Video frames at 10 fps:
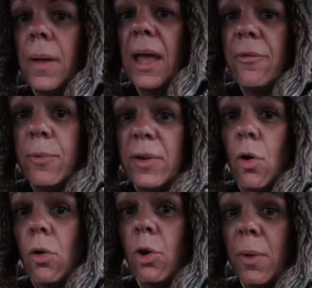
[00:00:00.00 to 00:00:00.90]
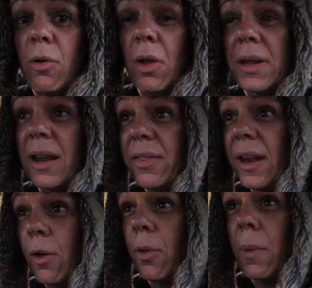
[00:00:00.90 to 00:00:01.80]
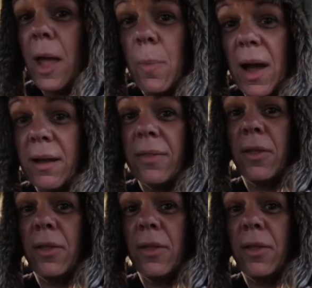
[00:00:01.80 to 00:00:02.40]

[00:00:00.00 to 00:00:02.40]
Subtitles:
If we don't come across anything on the way back,